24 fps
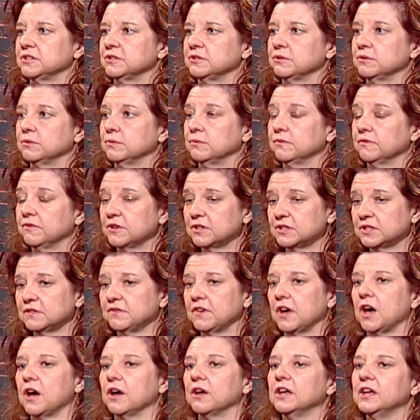to, first
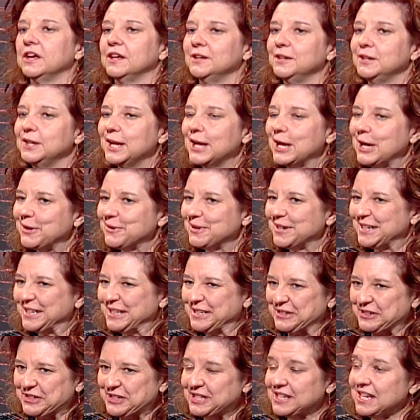of all, know and
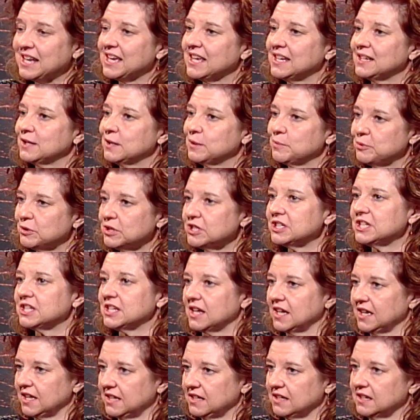understand and
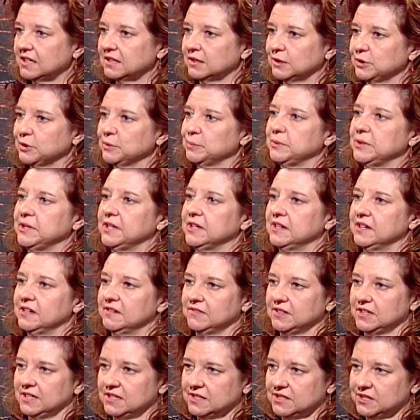appreciate a little bit
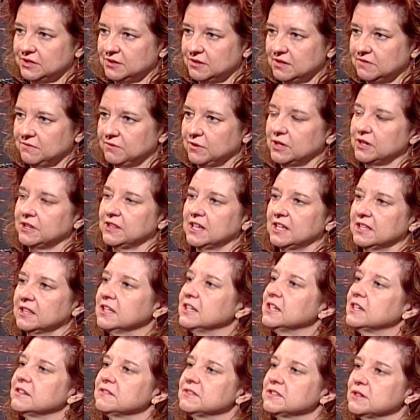of the history of where they
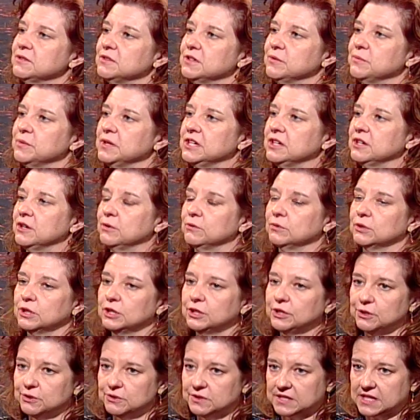live so that we don't
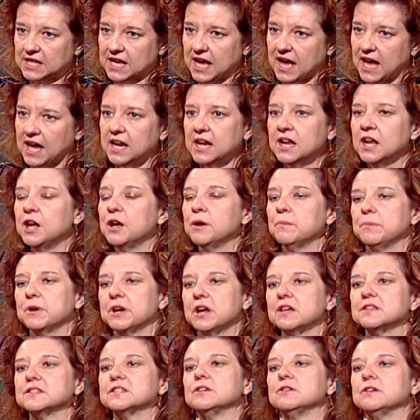lose that,
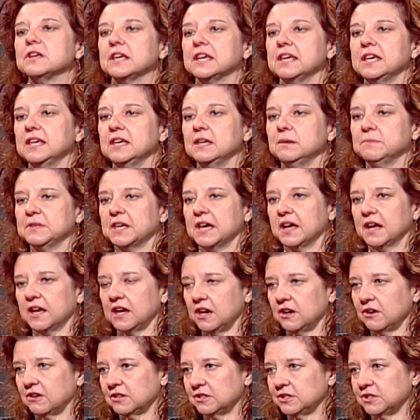but also to keep that
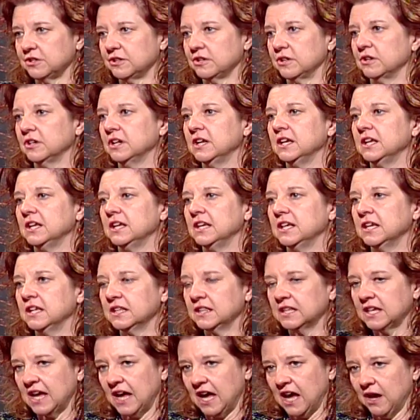character
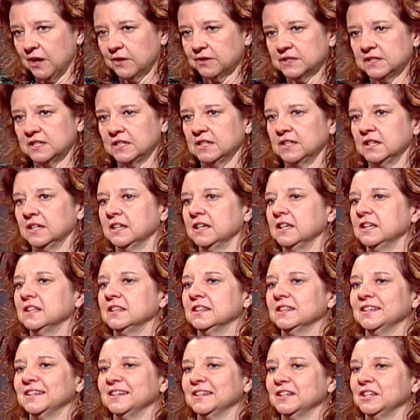in the housing,
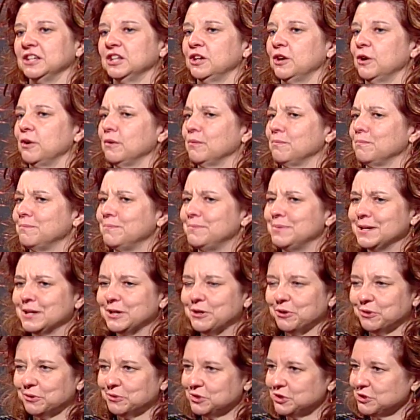in the, you know, big
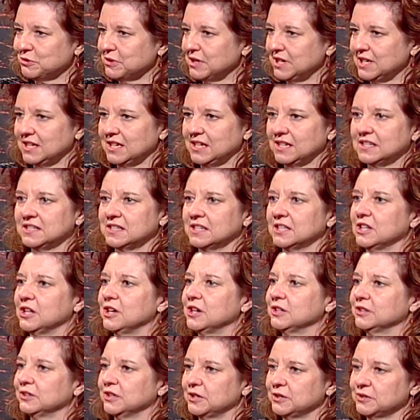old trees
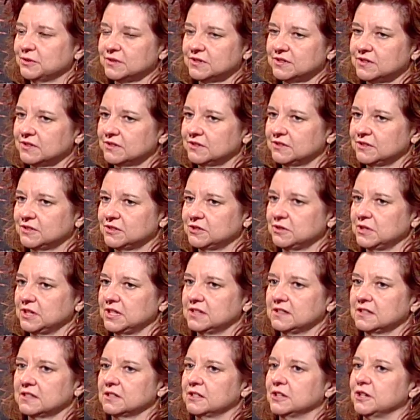along those
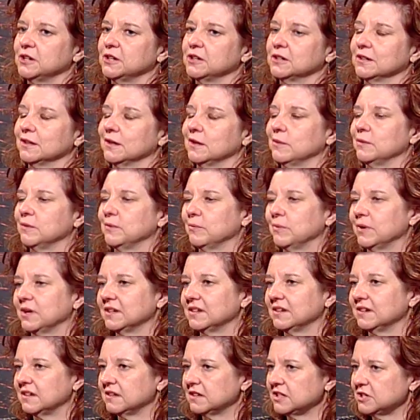streets, along what
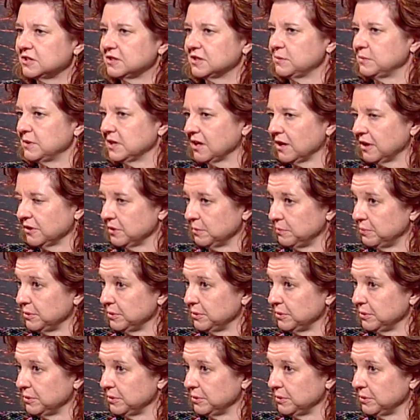used to be called the